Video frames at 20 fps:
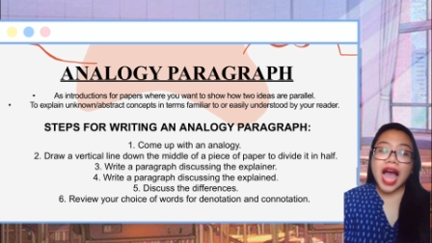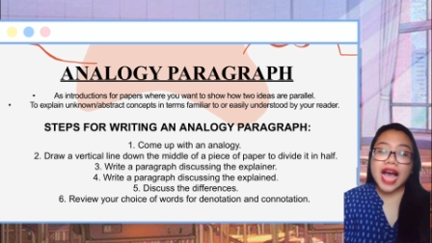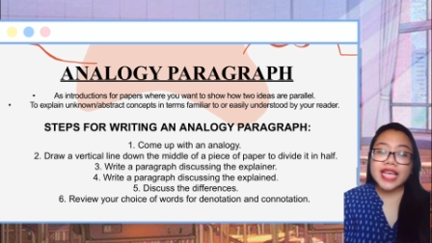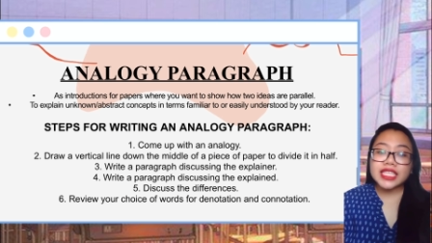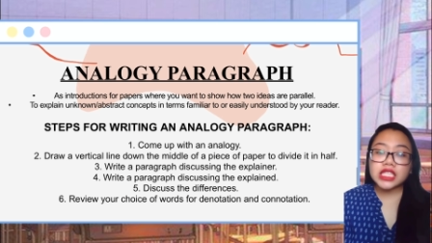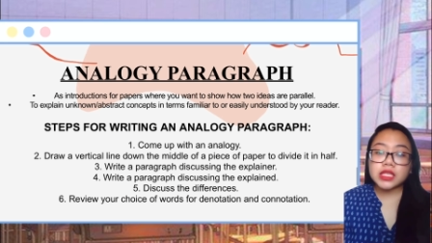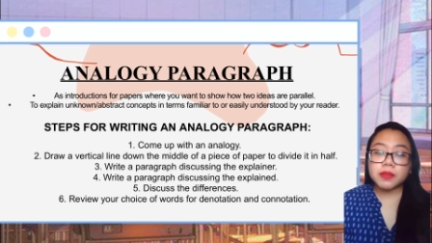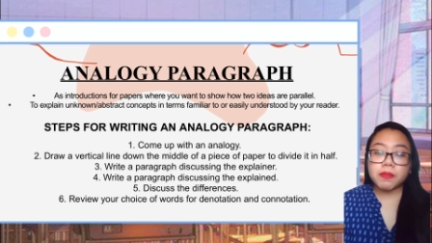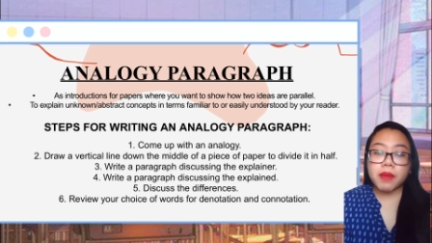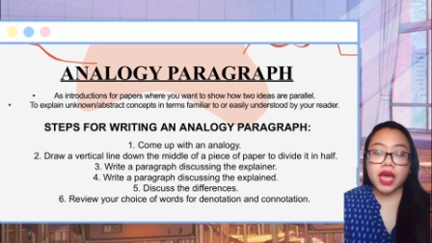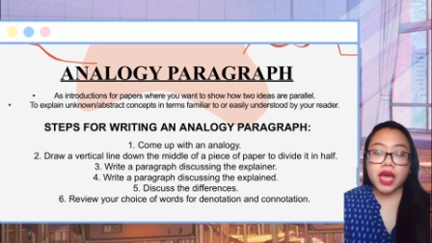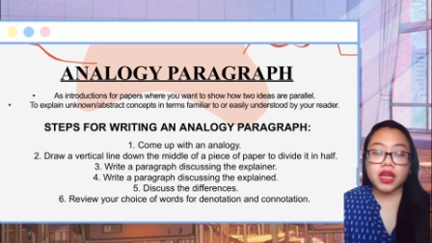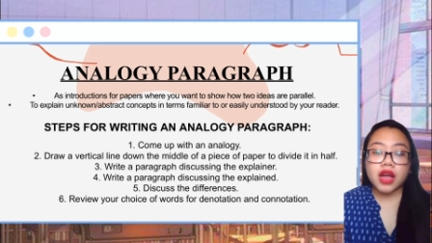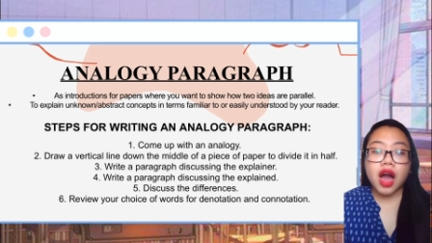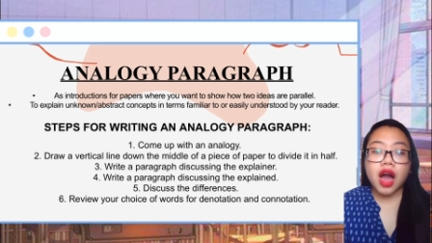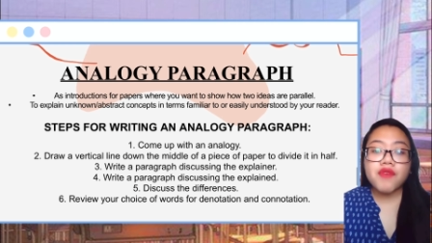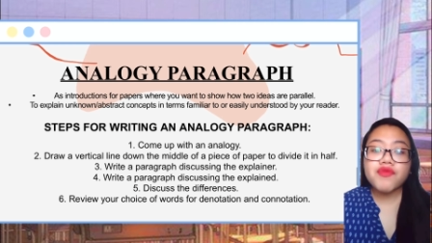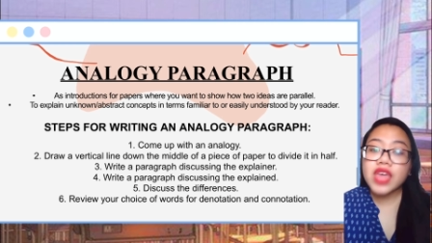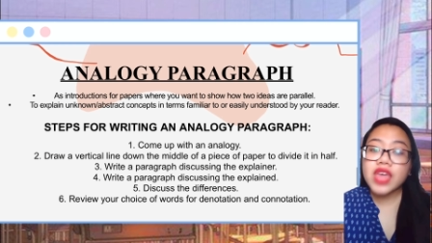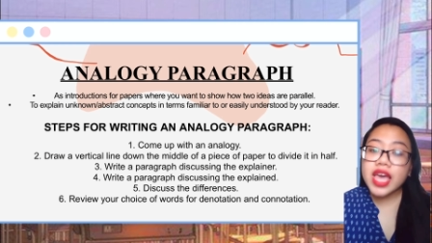aspect
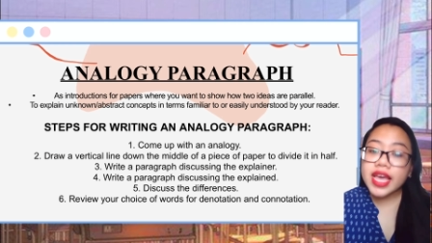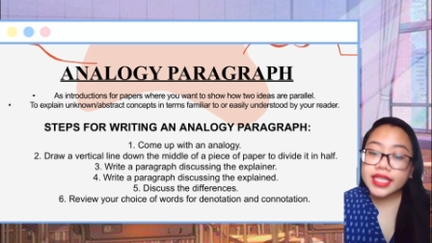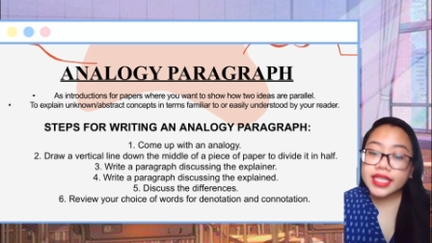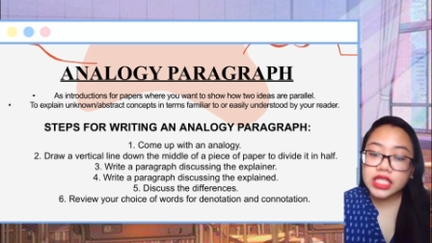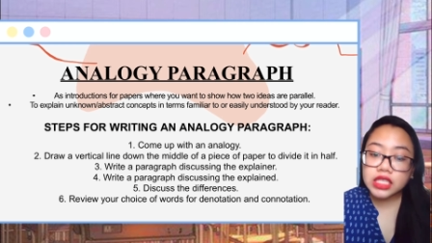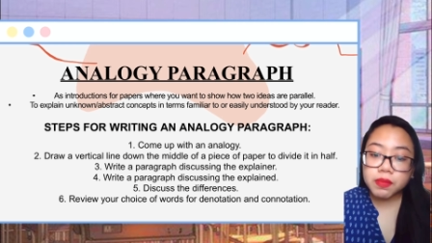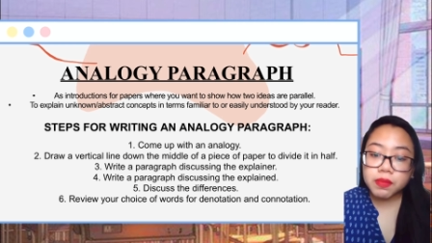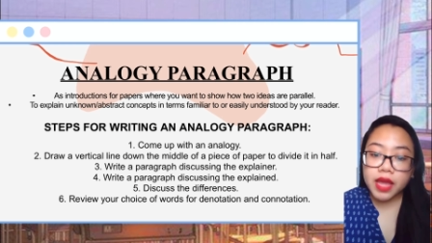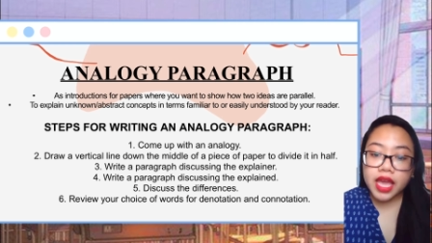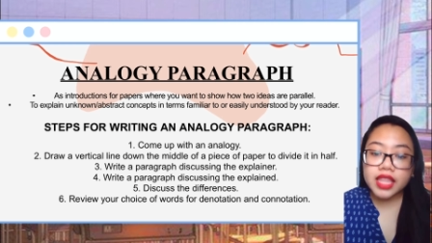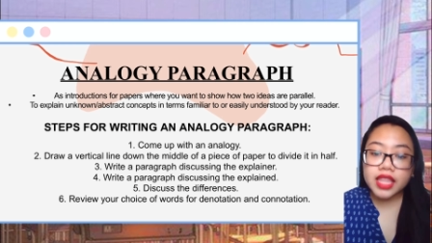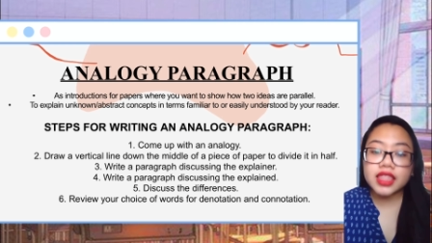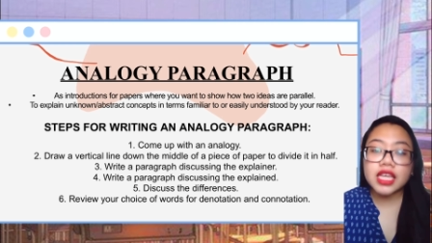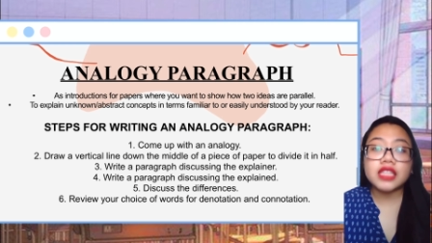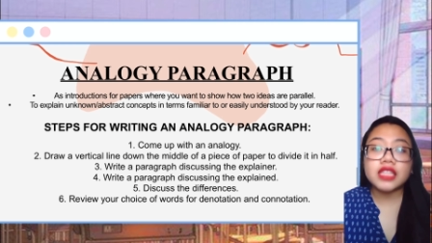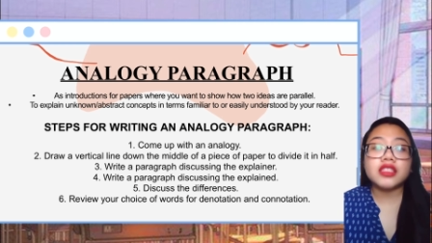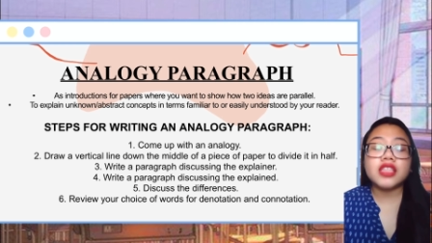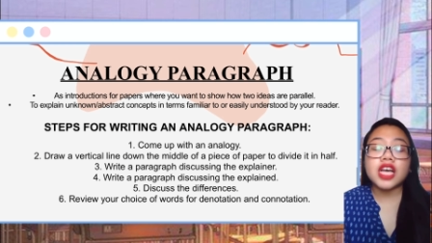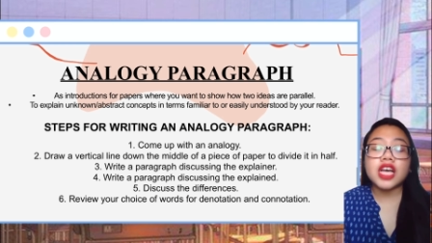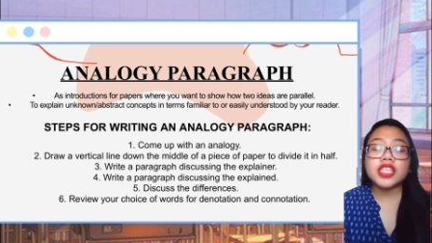of the explain
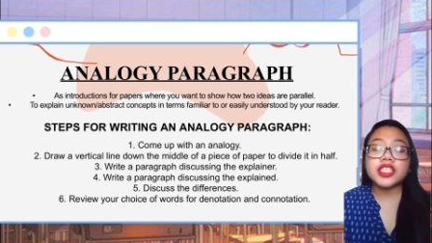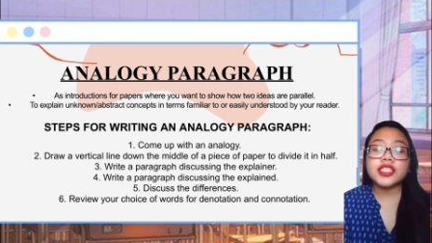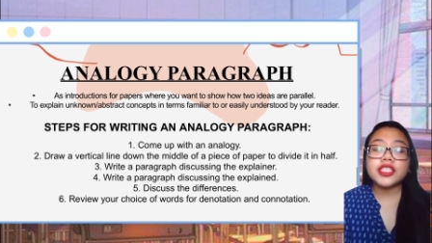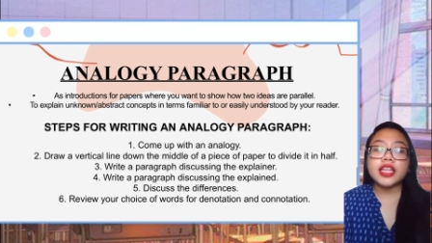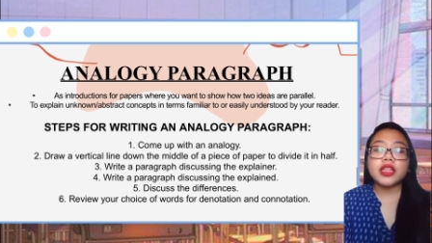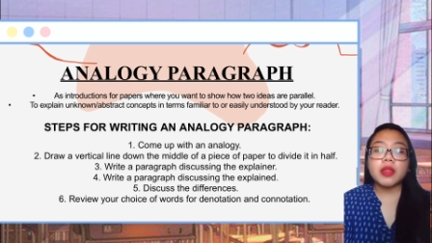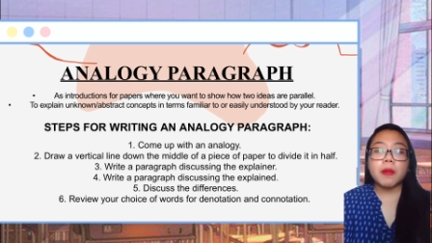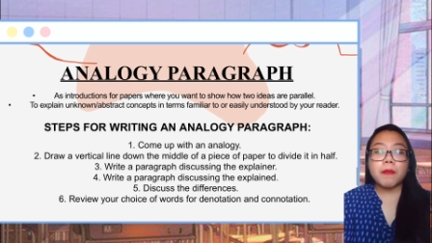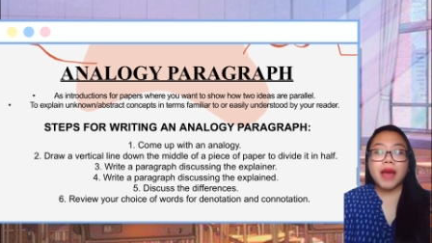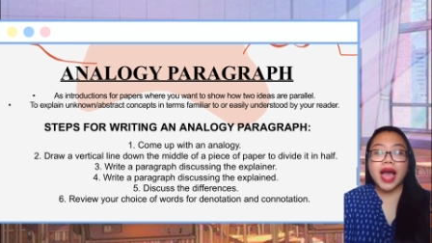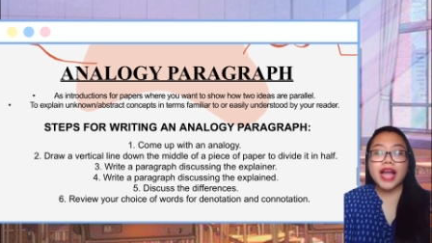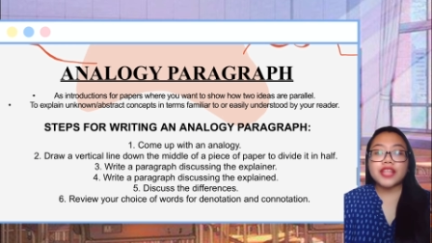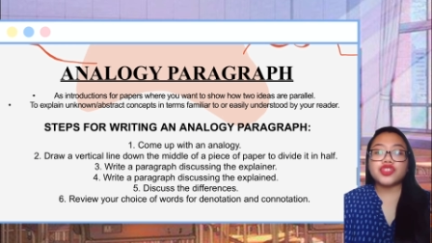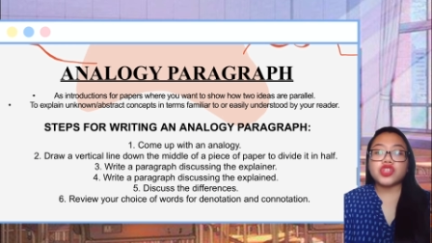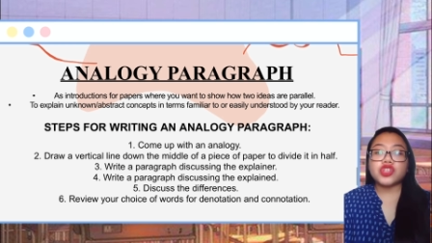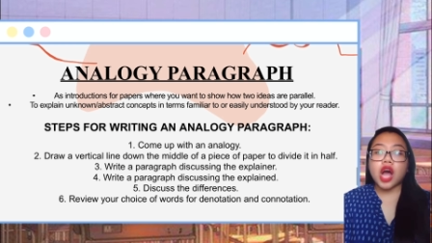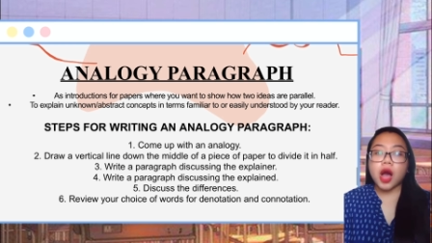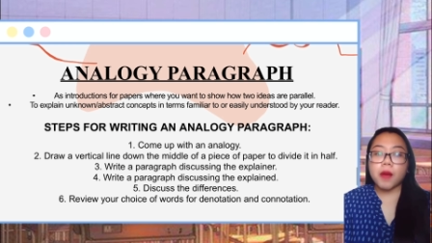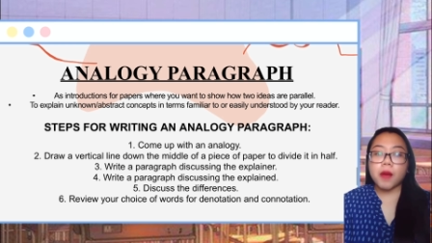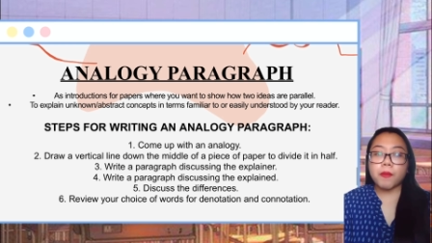that does not
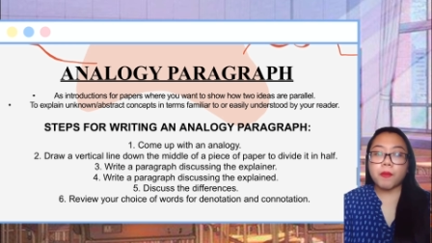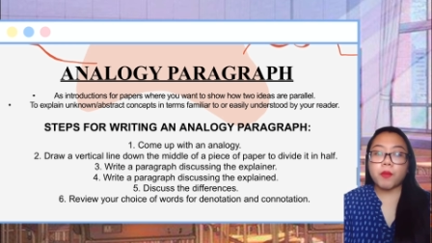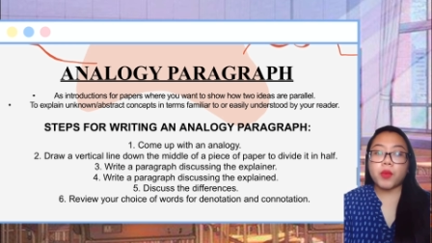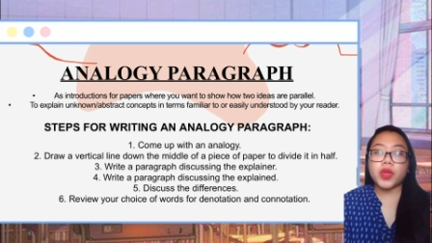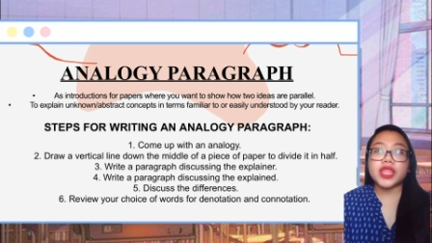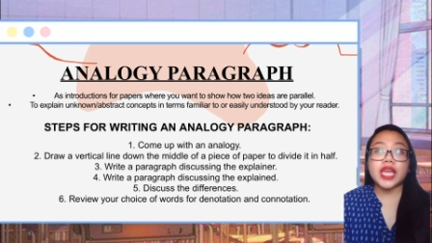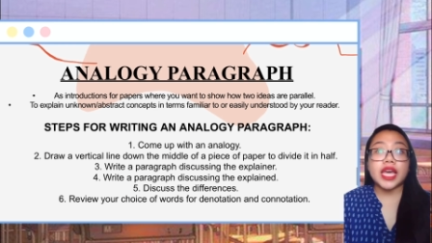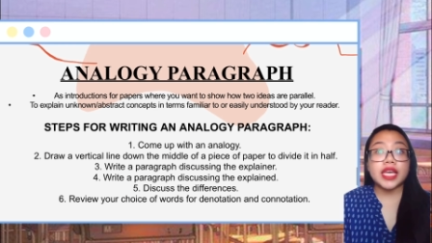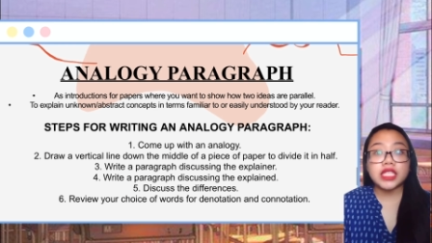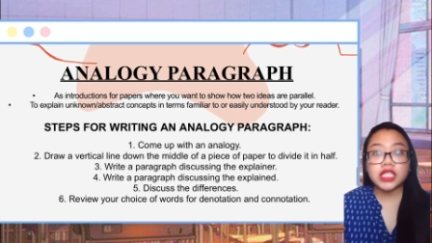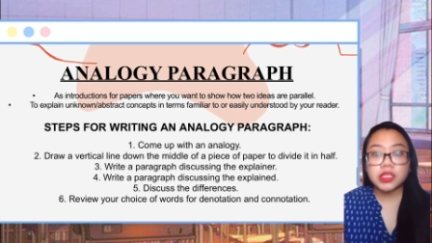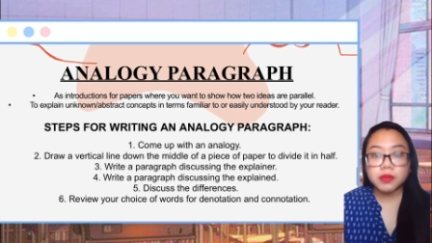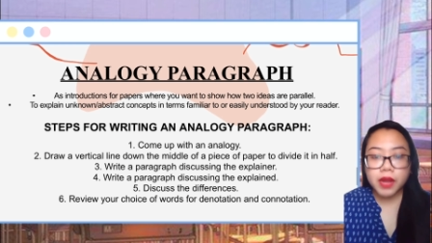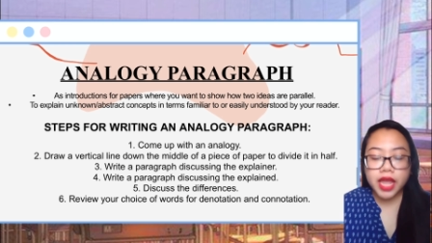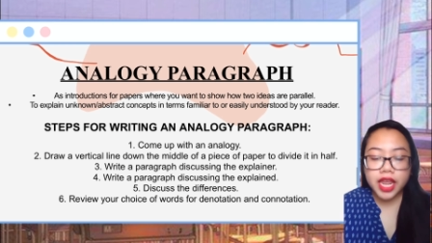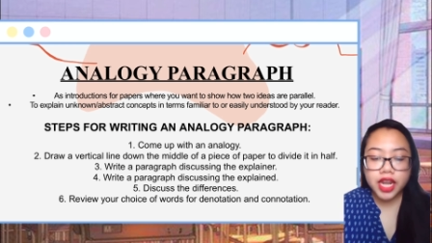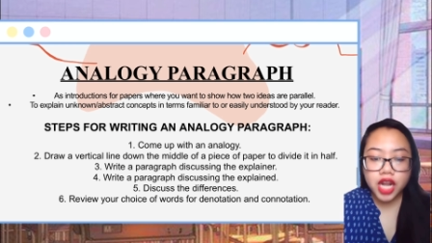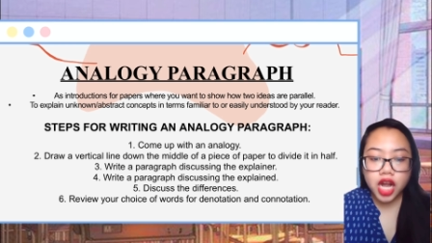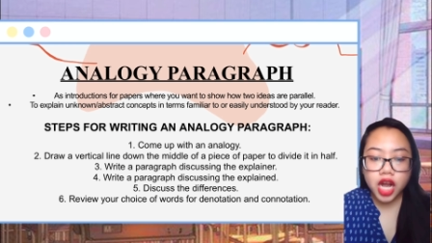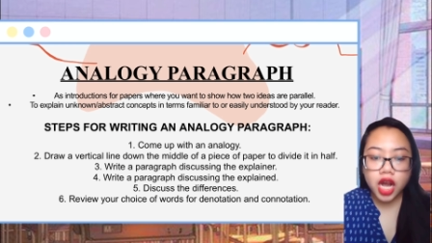match up with the
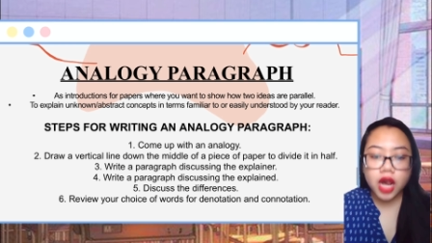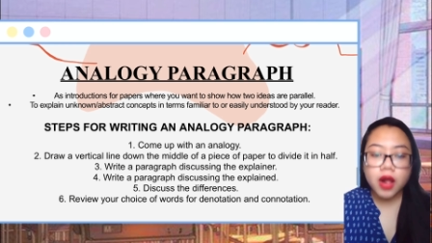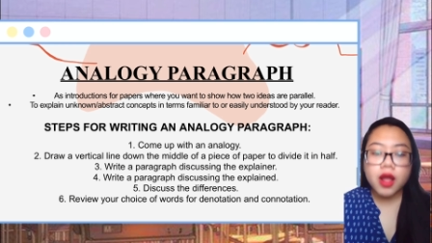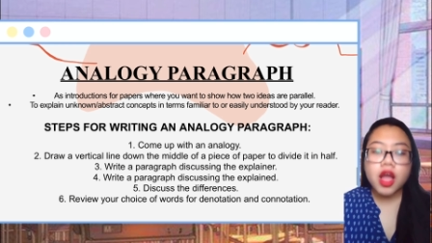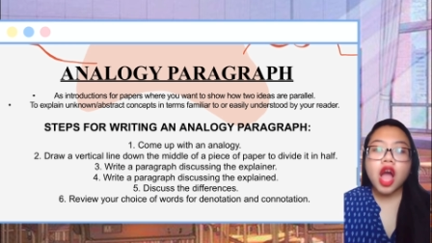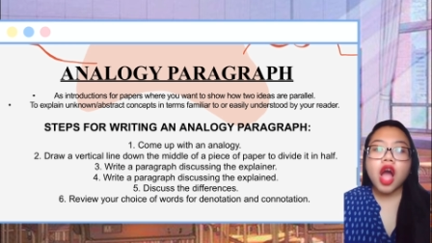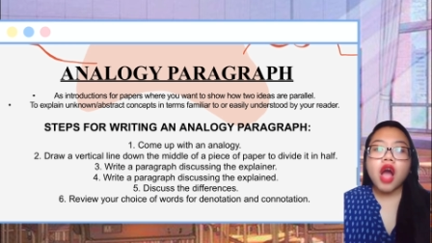explainer.